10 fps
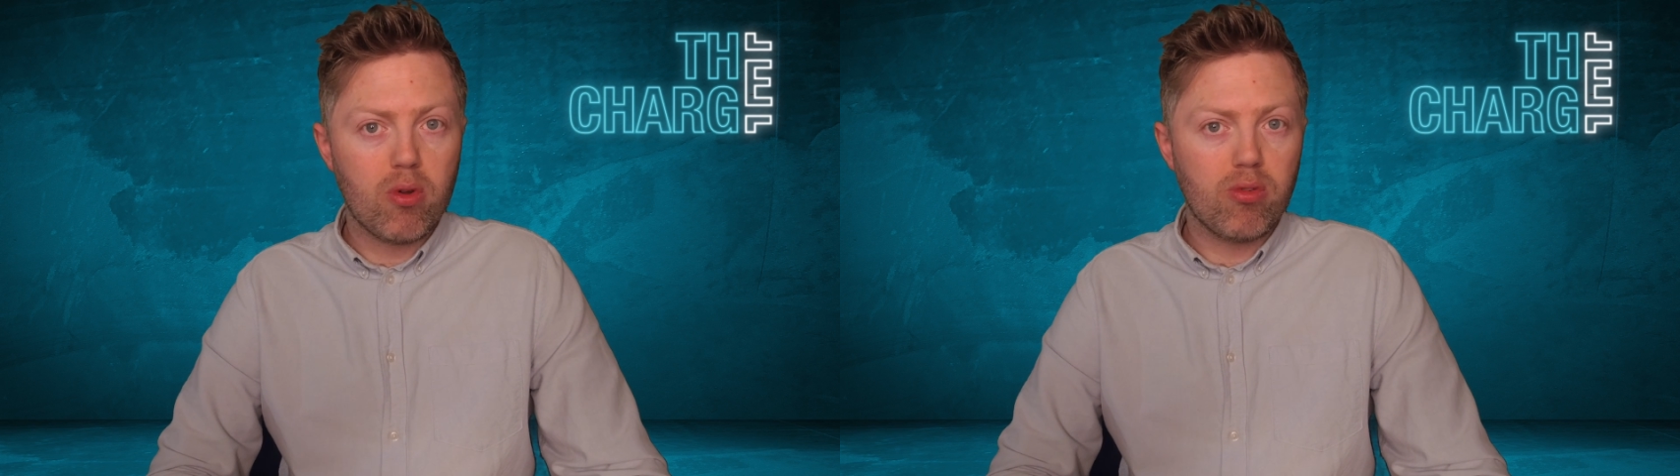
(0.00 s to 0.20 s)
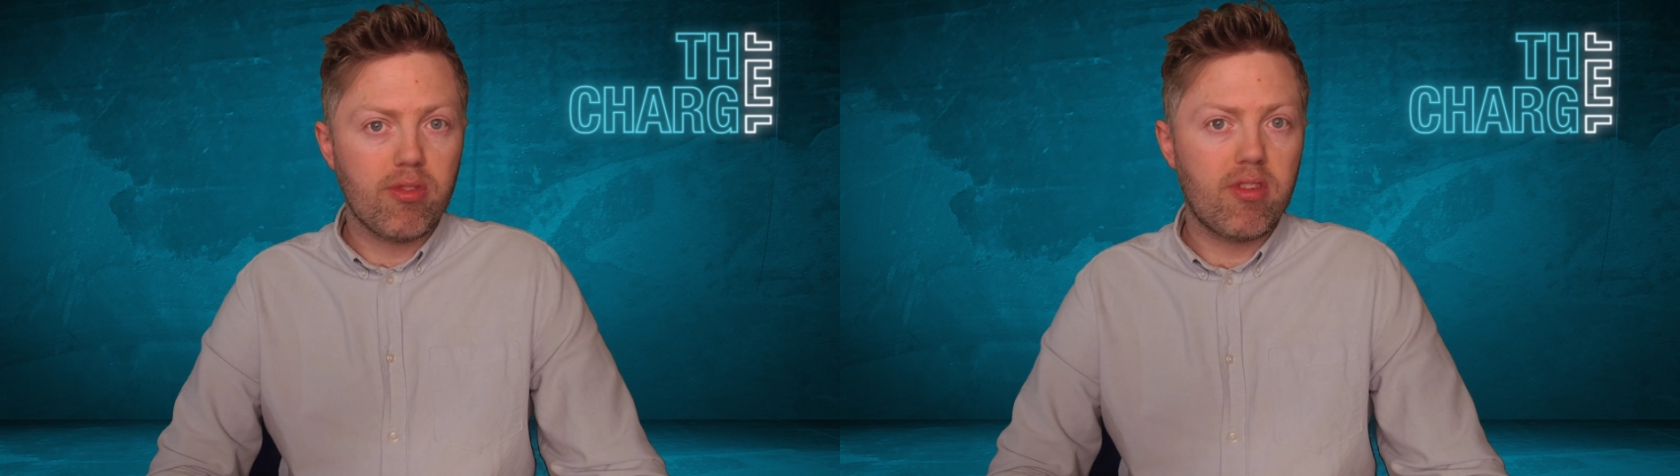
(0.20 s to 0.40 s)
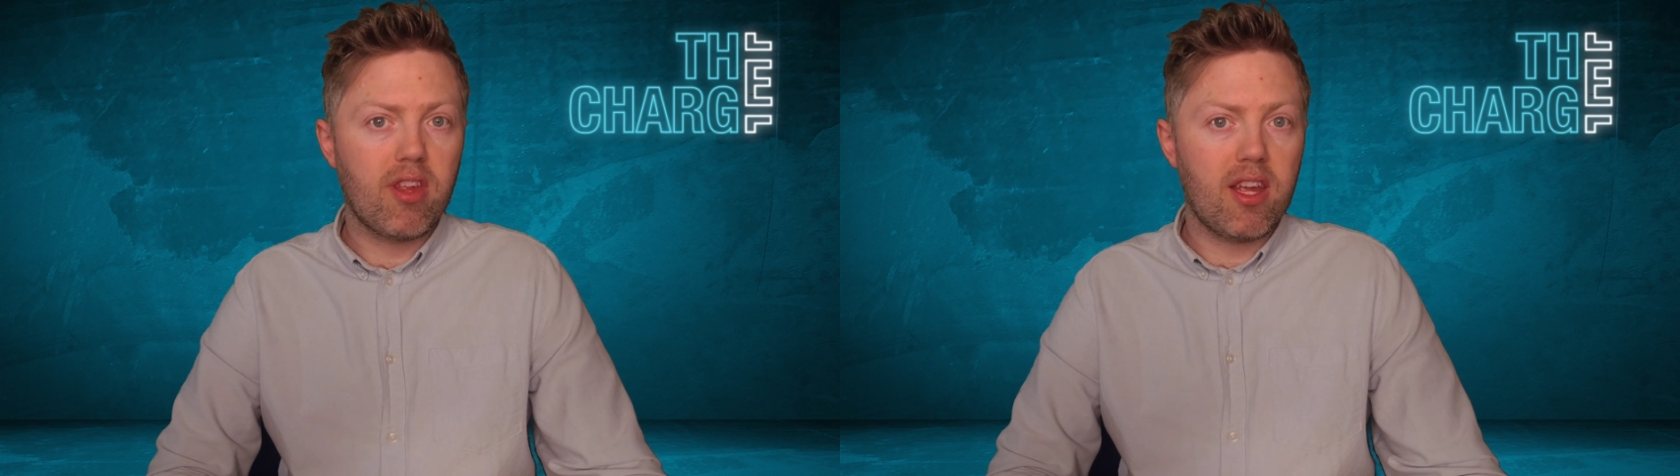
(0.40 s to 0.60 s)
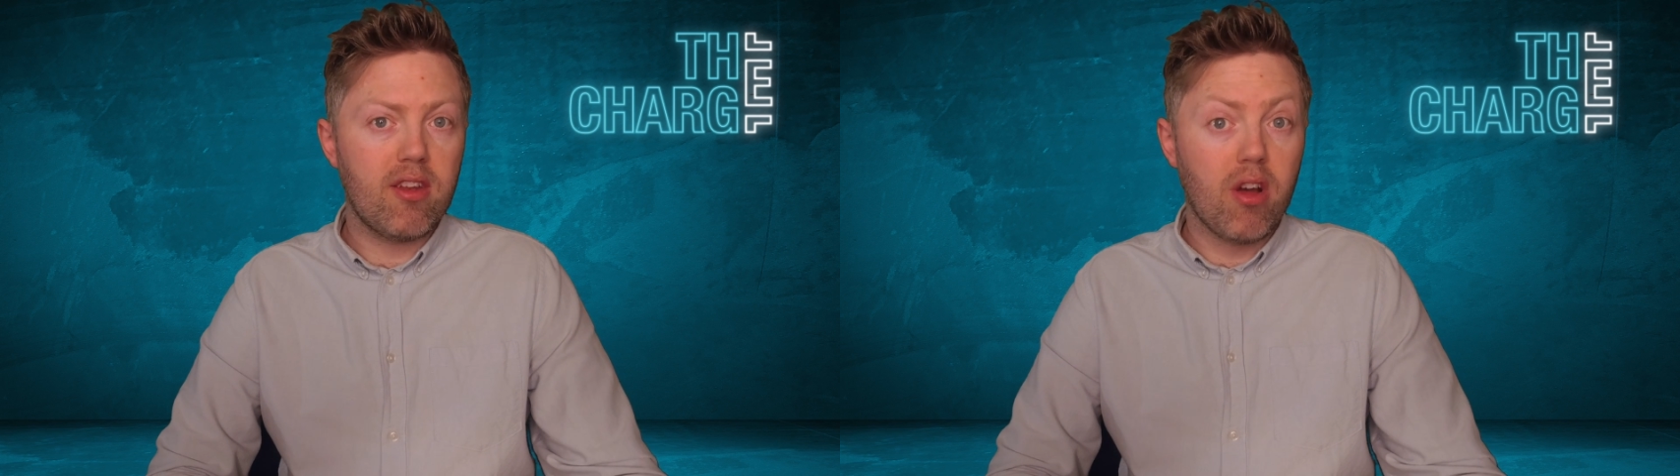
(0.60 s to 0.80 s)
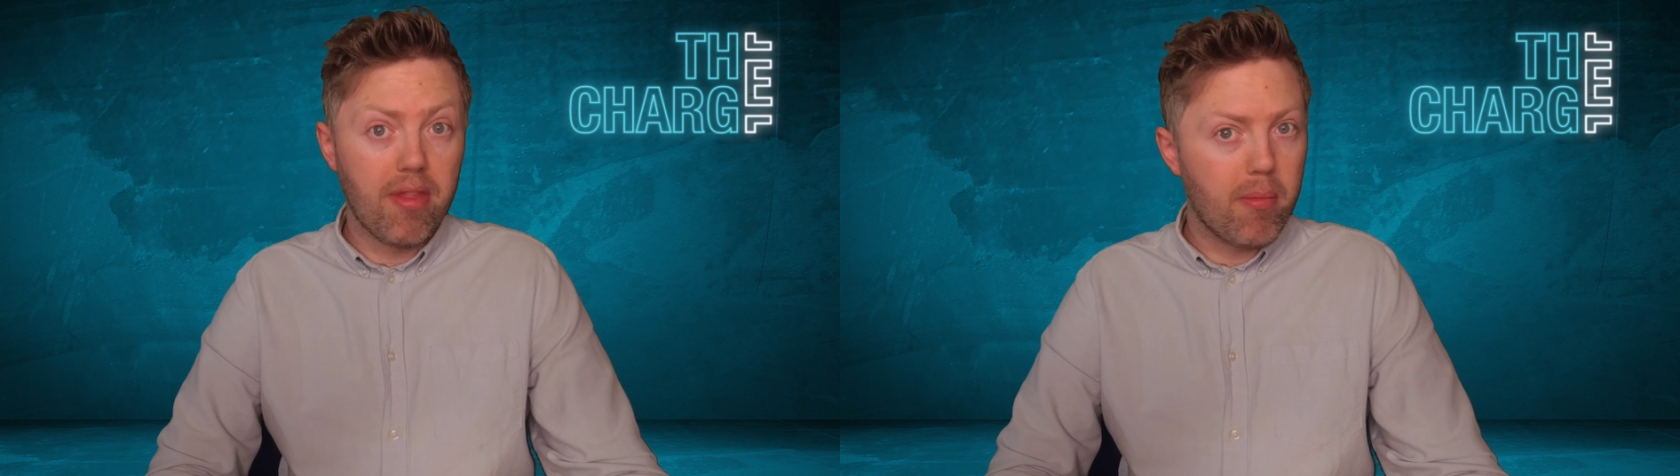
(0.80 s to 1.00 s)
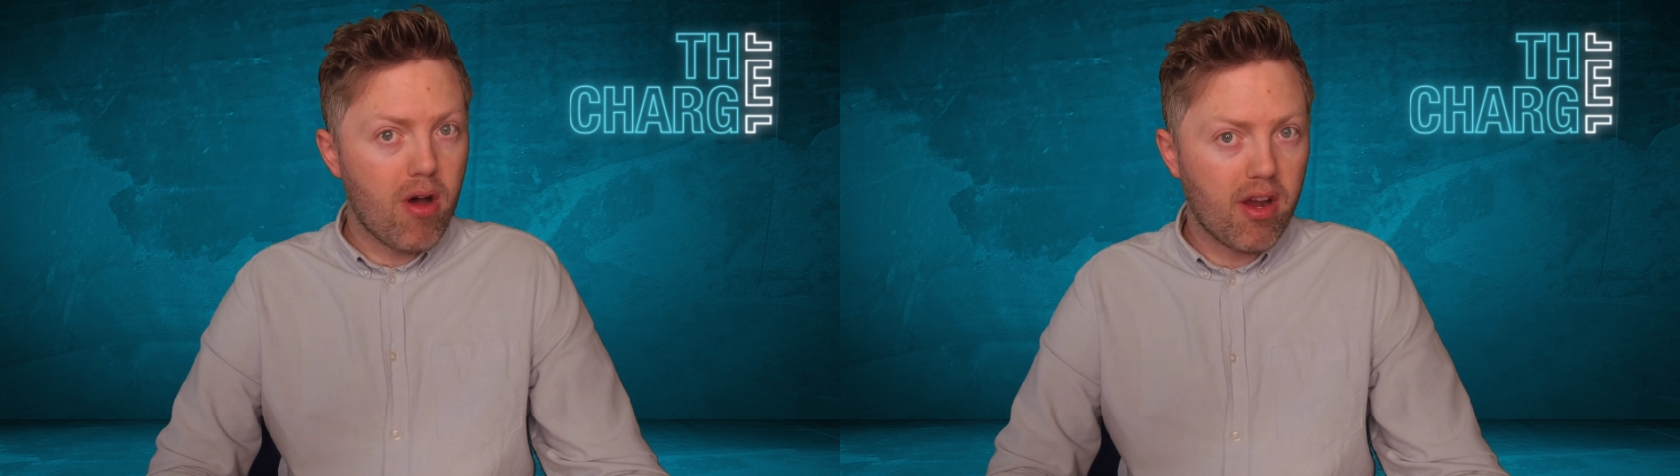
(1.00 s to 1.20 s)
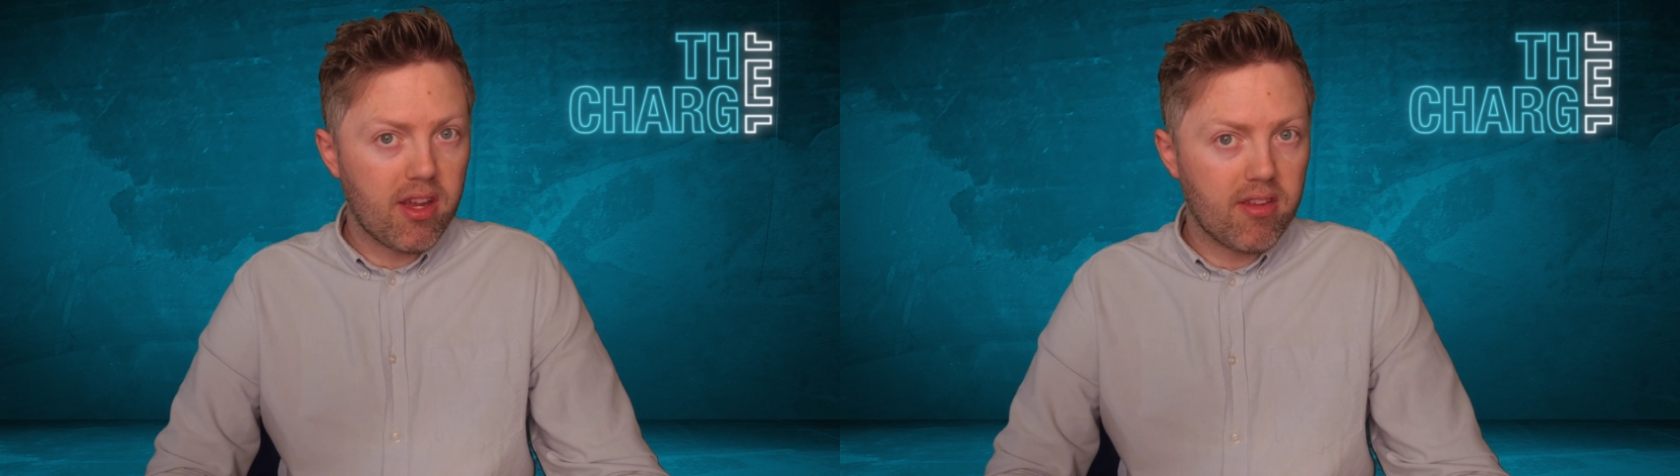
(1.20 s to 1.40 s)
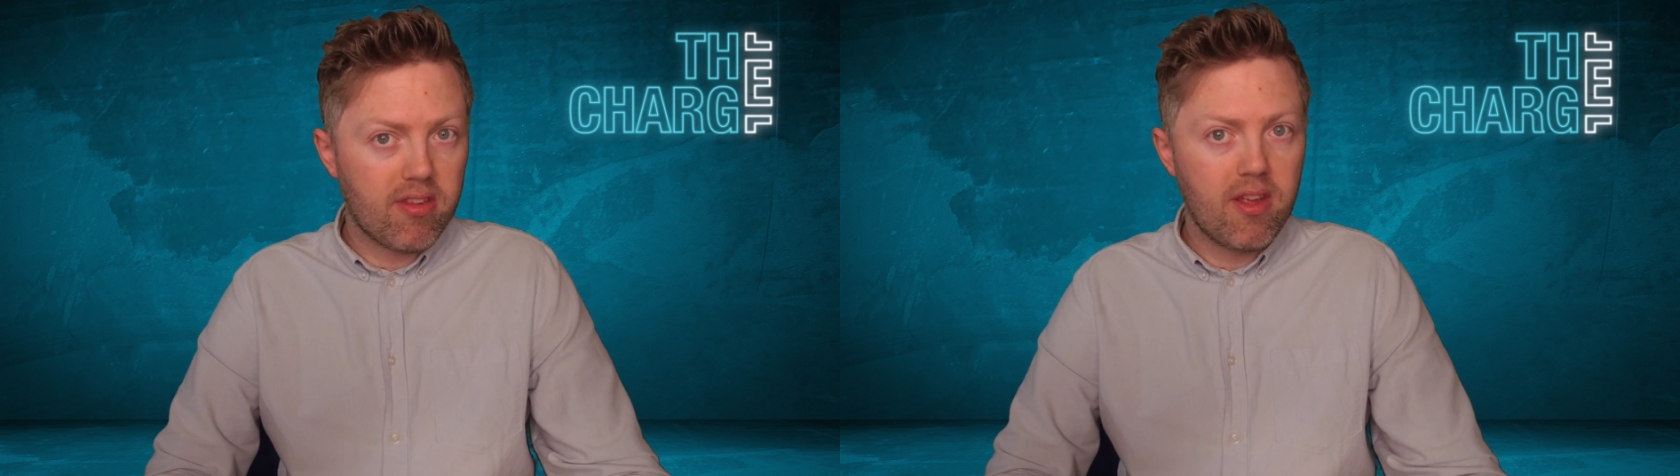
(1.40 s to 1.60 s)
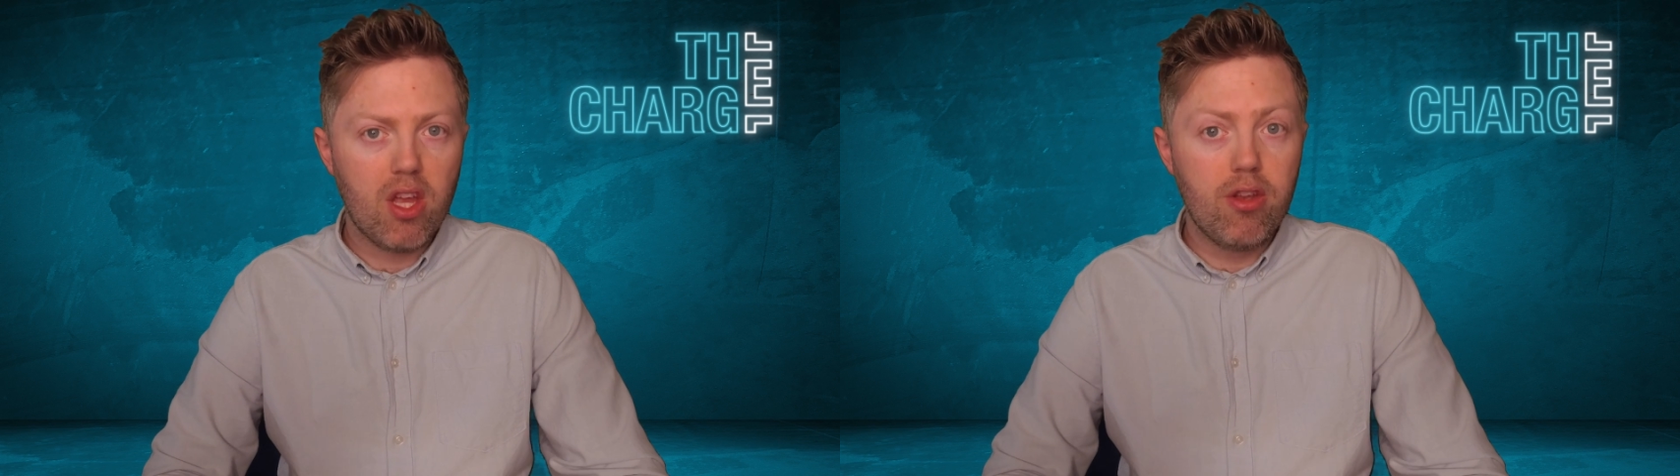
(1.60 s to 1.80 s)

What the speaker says: models in other markets.